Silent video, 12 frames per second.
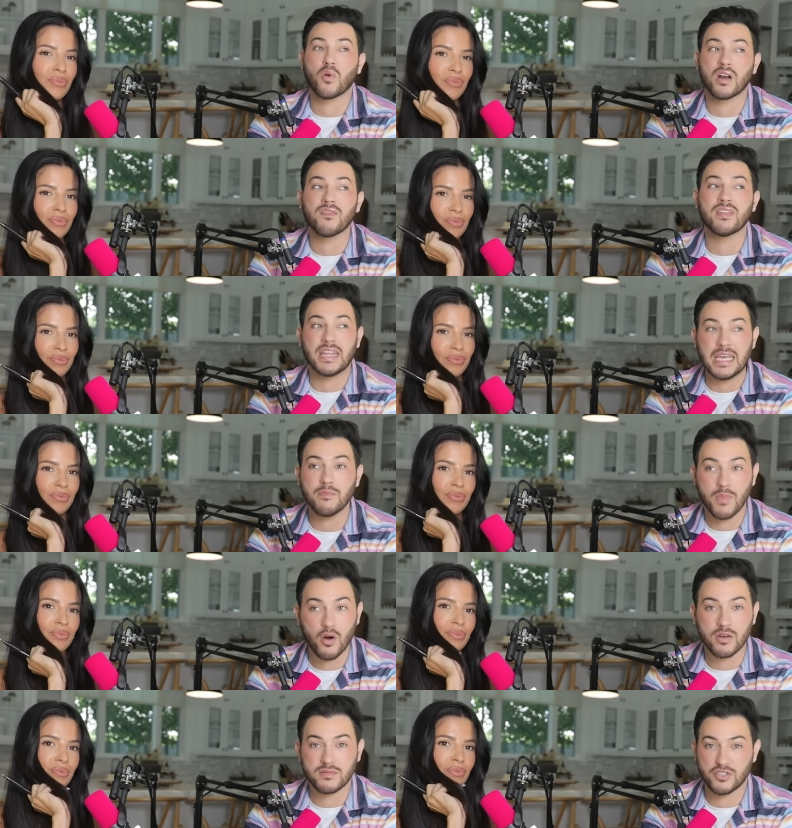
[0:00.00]
Speaker 1: one of the
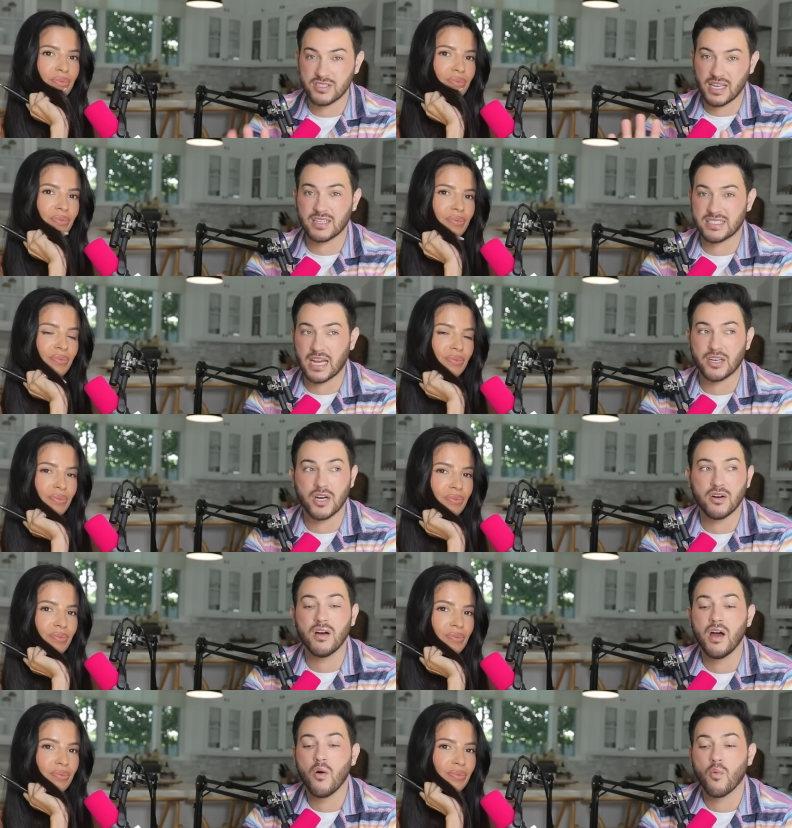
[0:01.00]
most. Just like a side
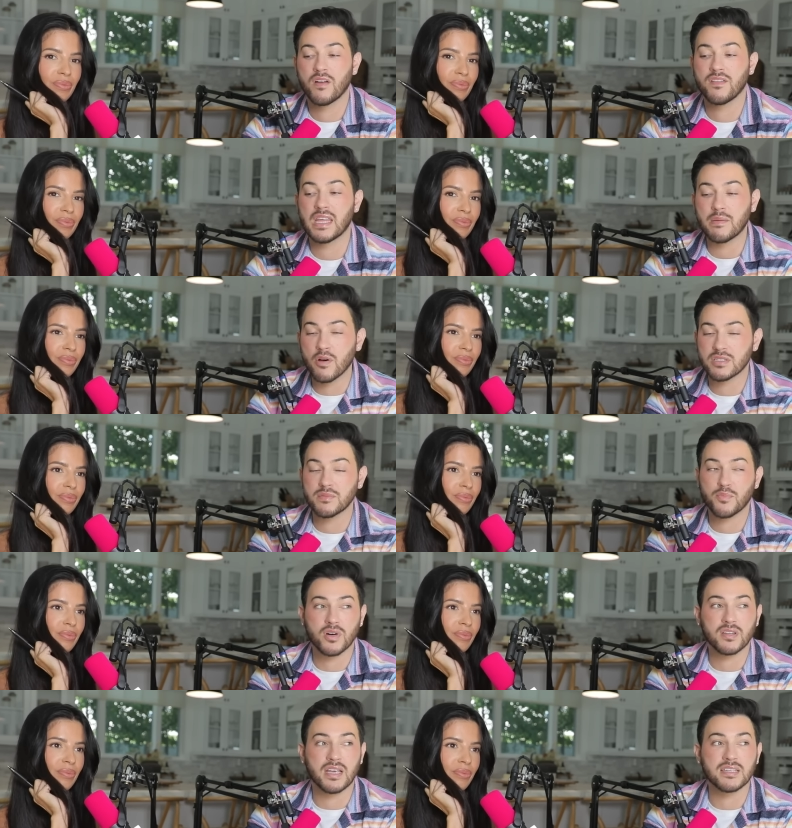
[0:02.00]
note, one of the most
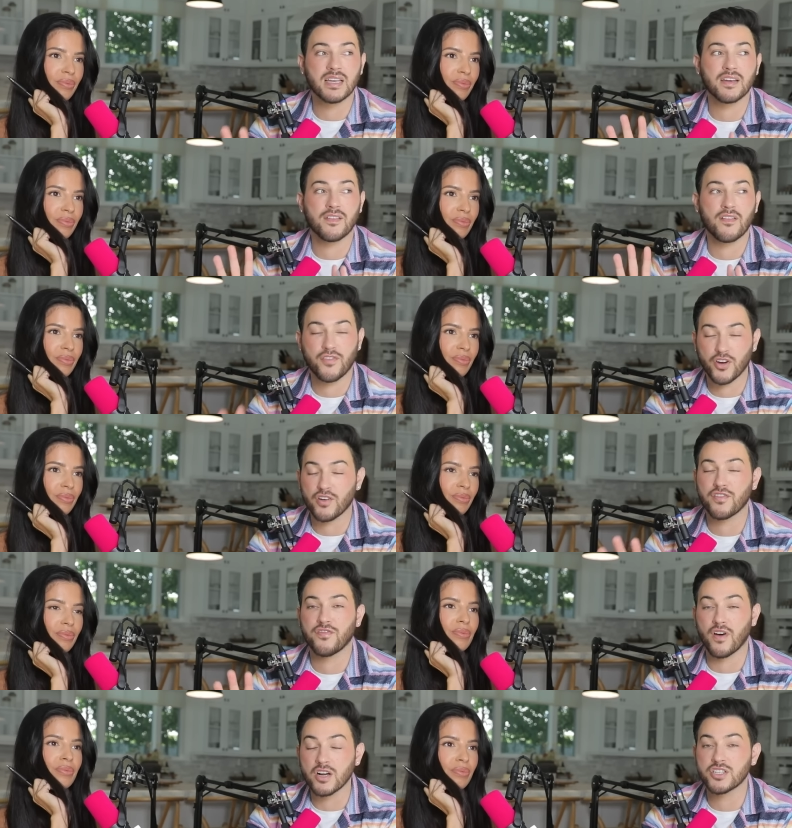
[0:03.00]
important things, like for your
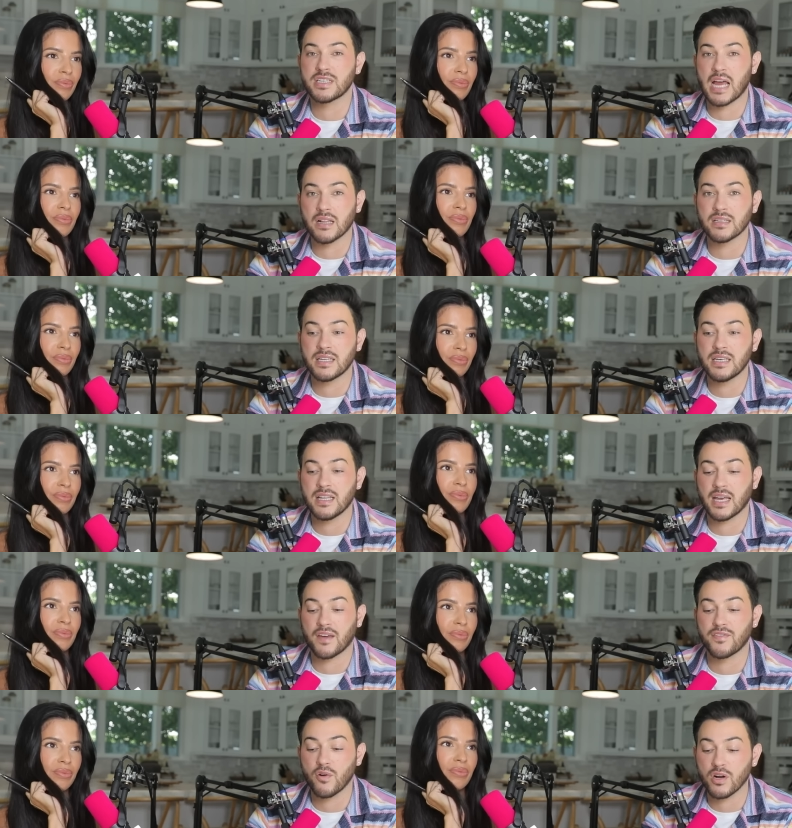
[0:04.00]
functionality.
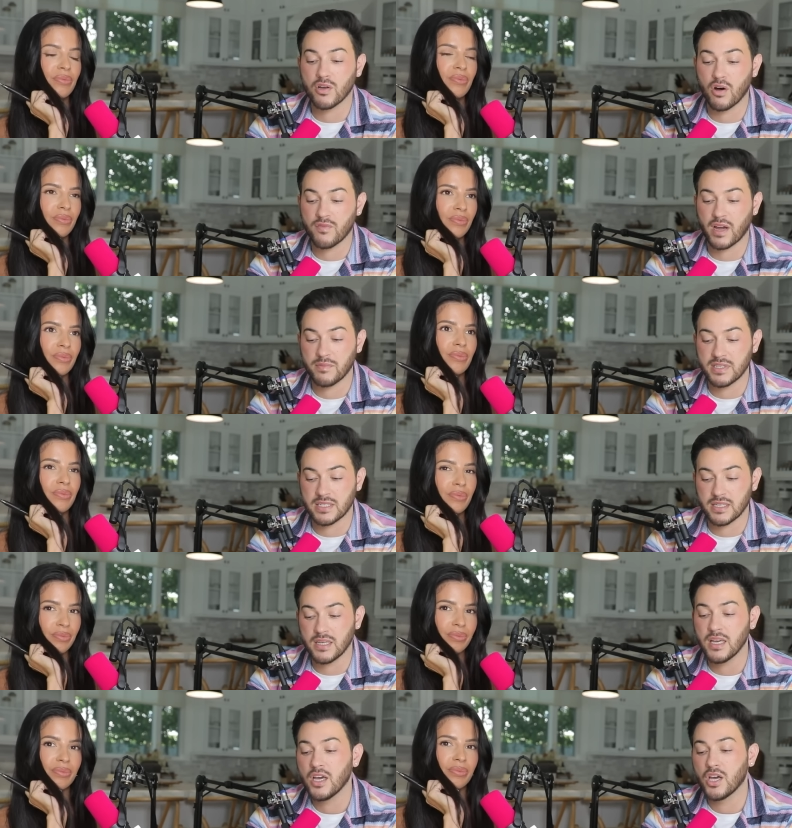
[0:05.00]
Like if you are low on vitamin
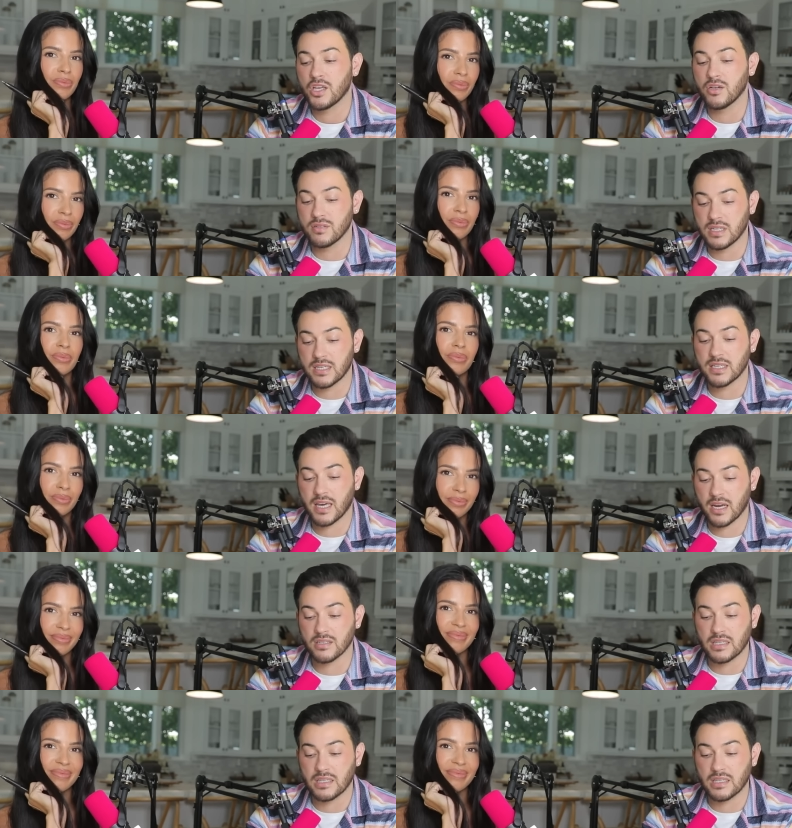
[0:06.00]
D, you need to get your